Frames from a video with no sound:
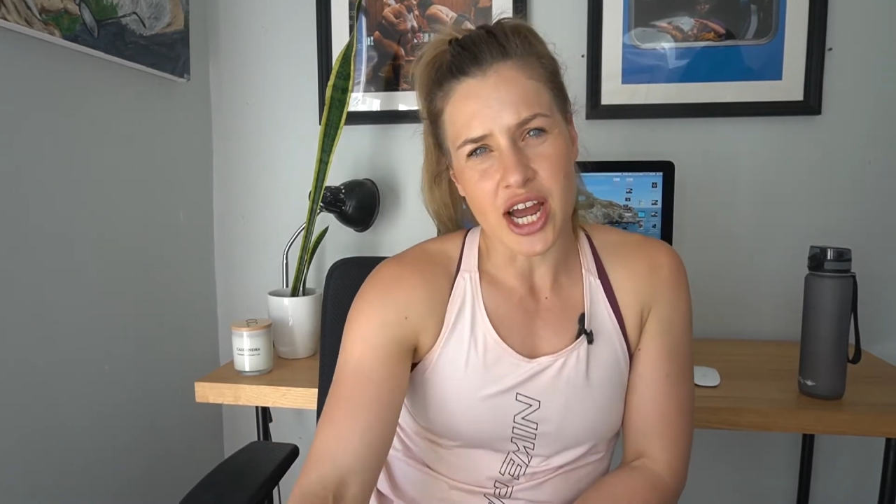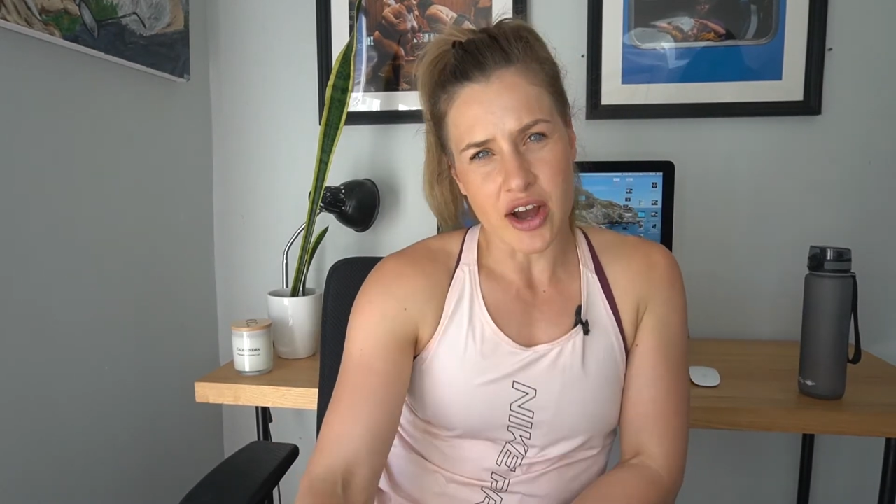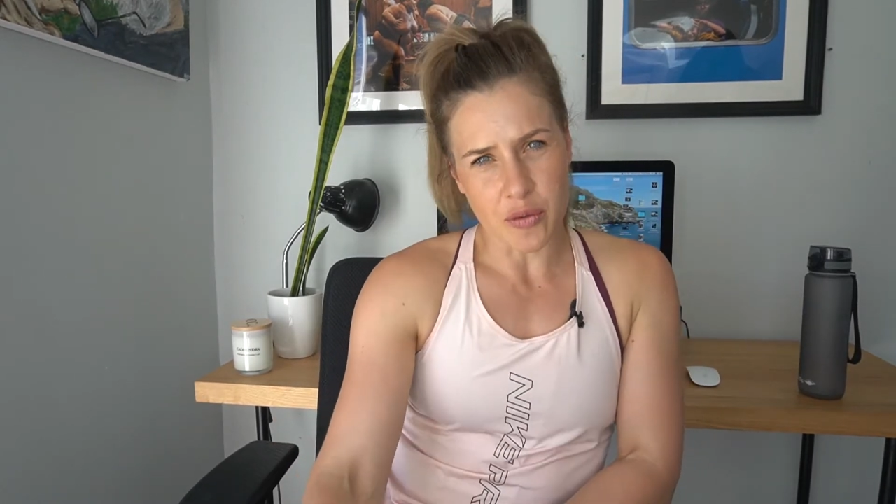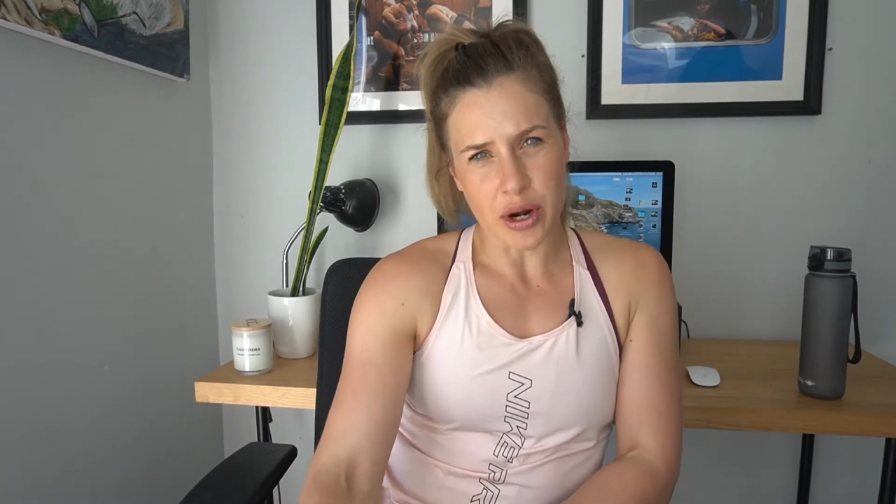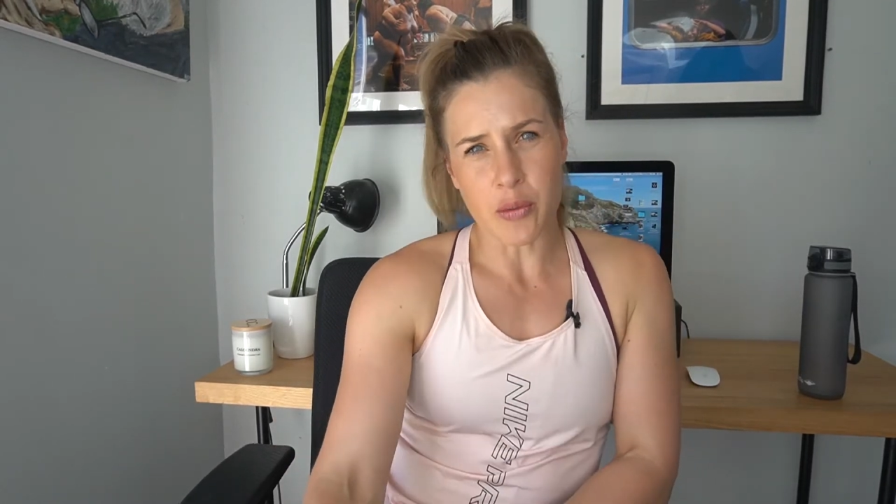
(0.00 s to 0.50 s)

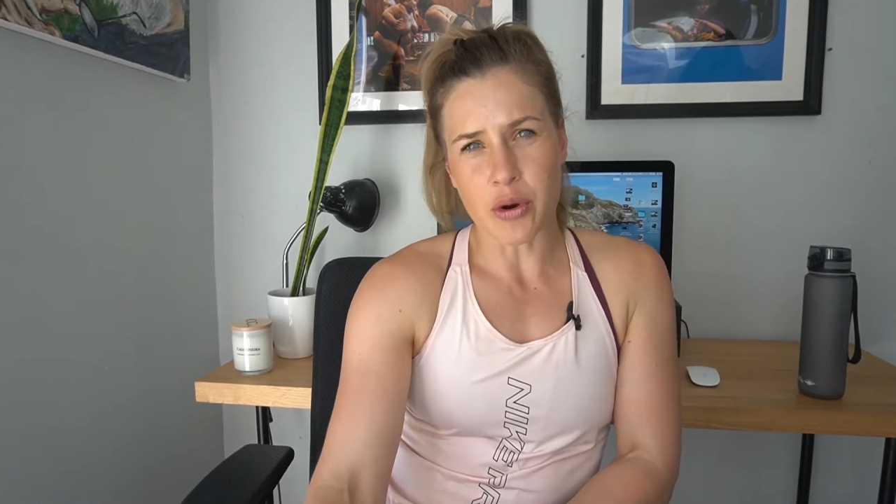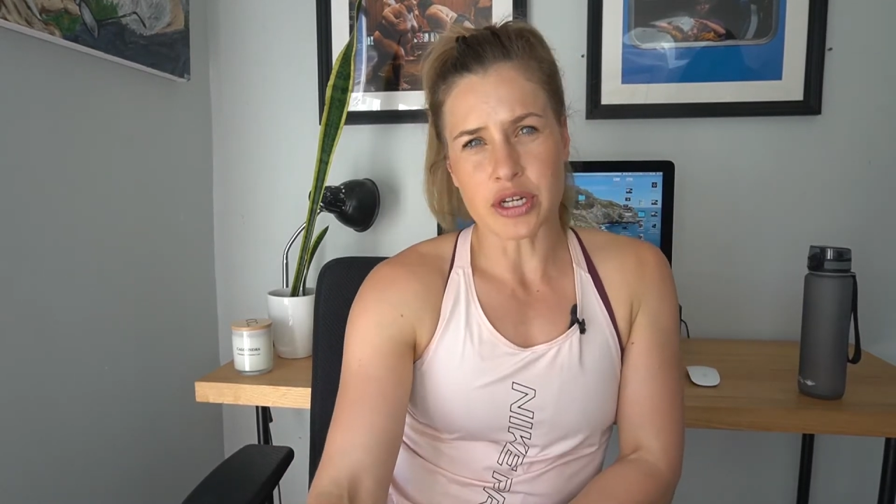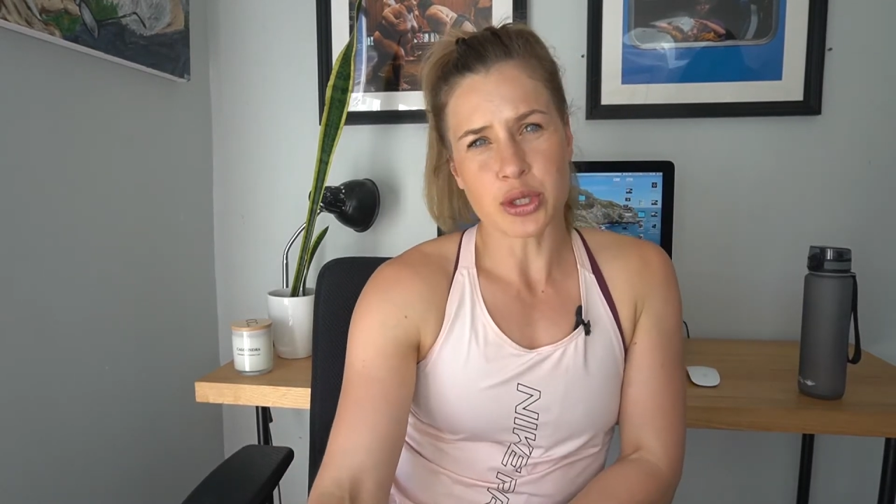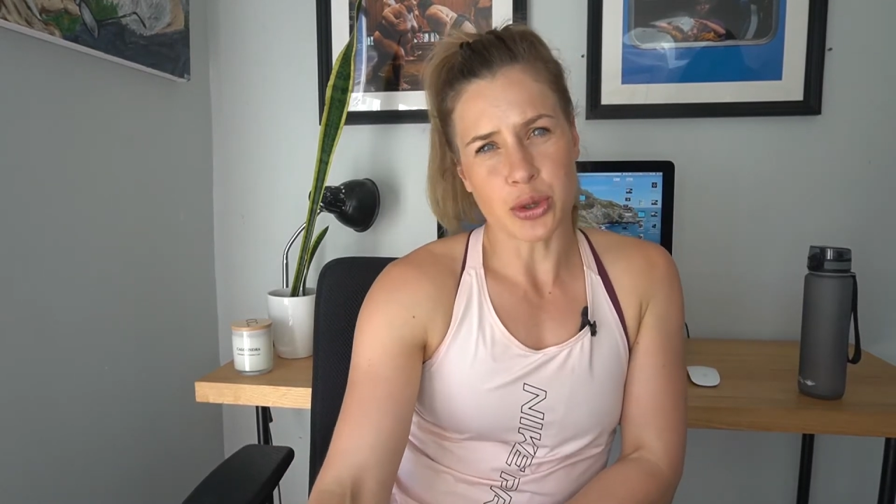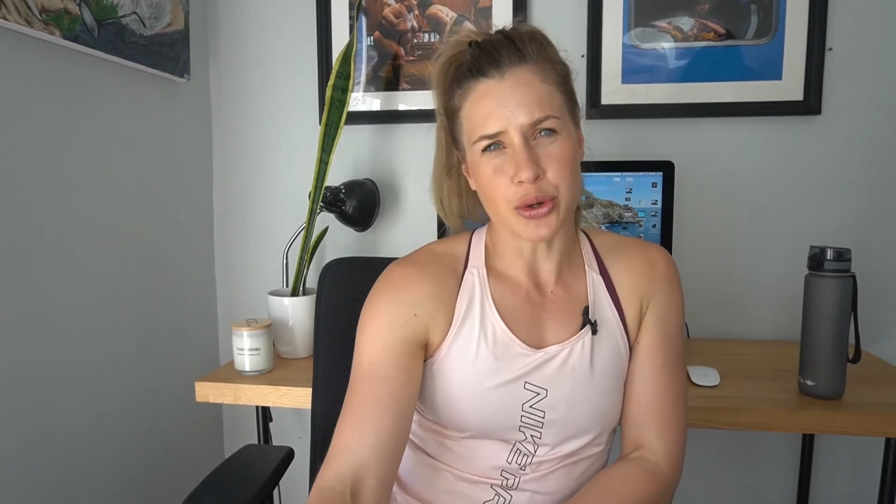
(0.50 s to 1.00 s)
of what I
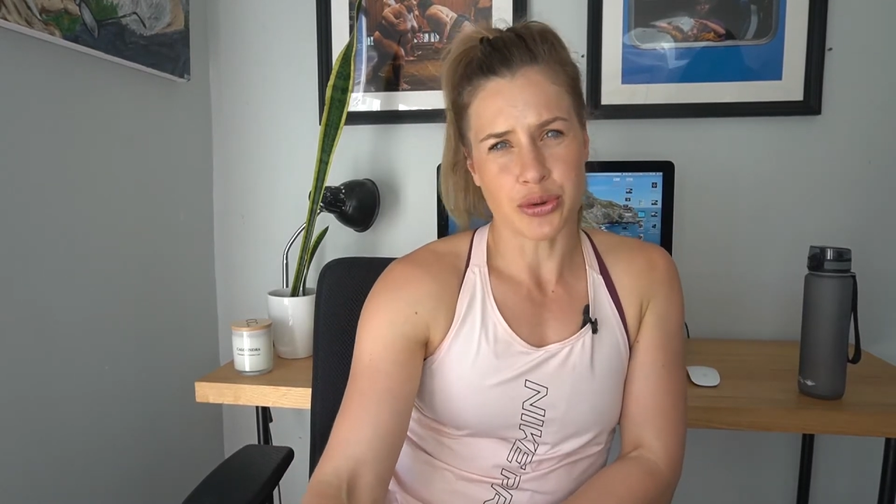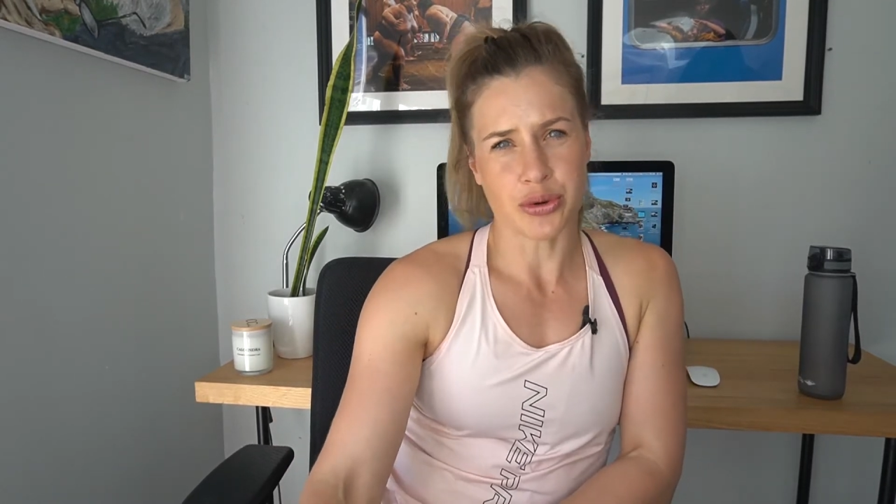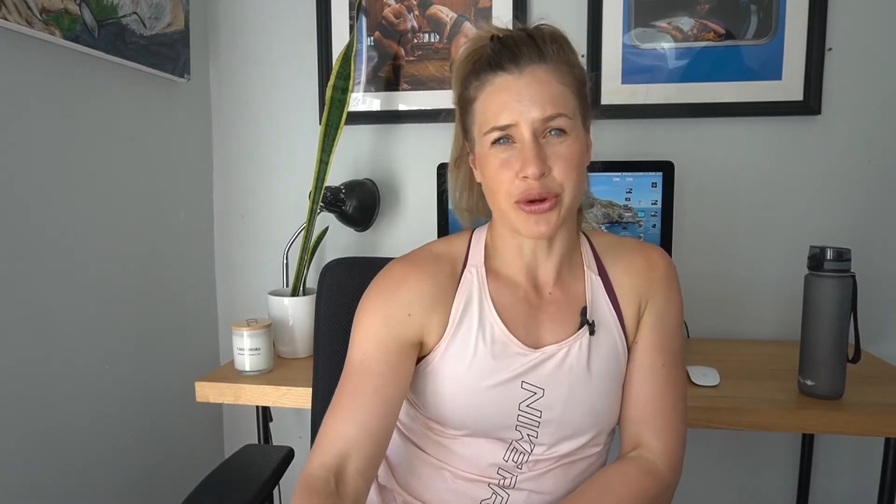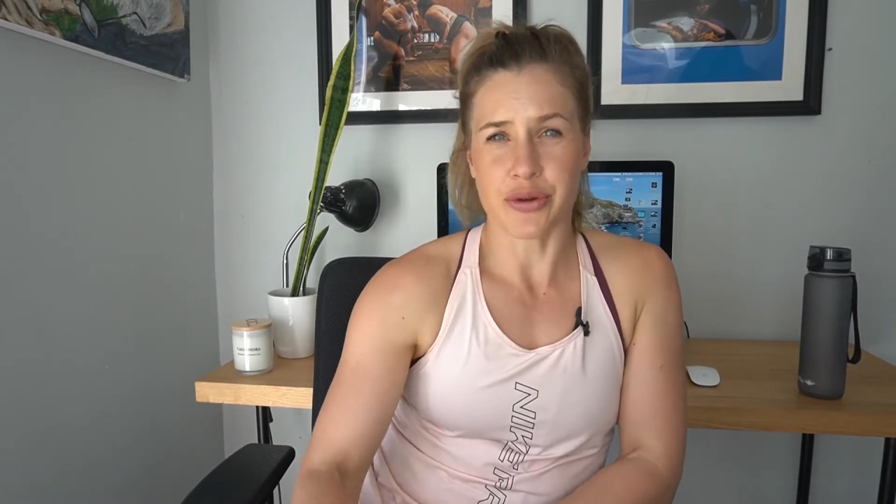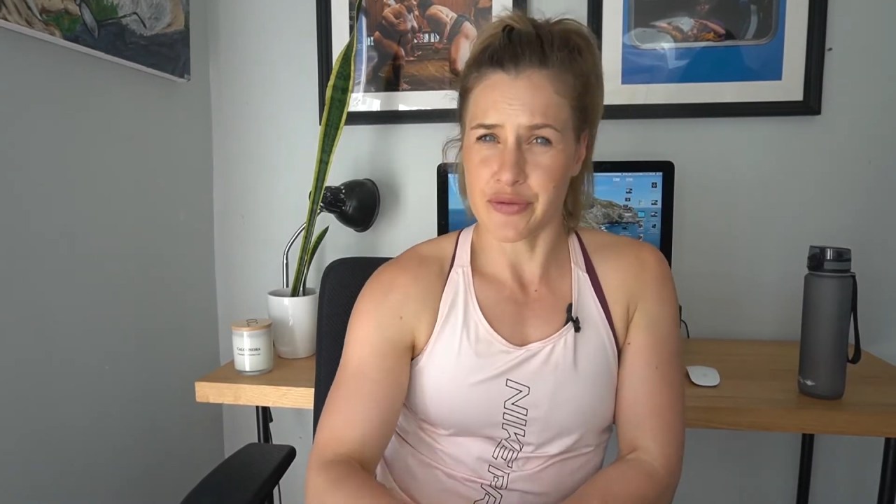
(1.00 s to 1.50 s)
want to talk through